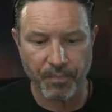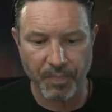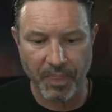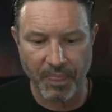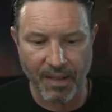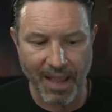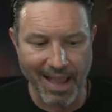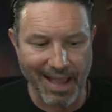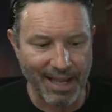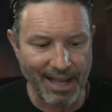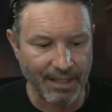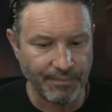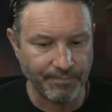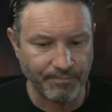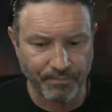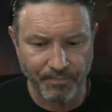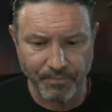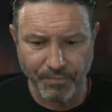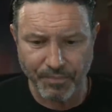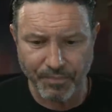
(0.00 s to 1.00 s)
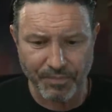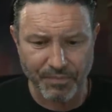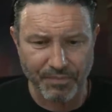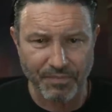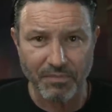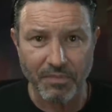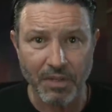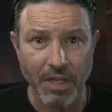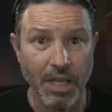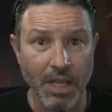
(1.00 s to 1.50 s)
and
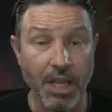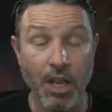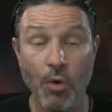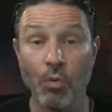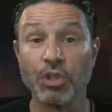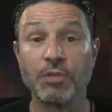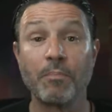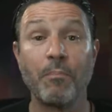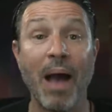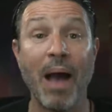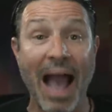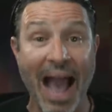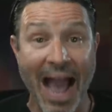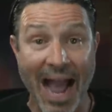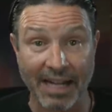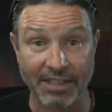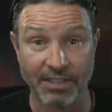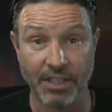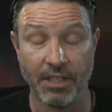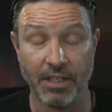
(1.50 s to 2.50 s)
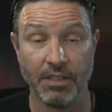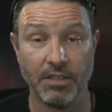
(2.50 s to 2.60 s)
it was packed.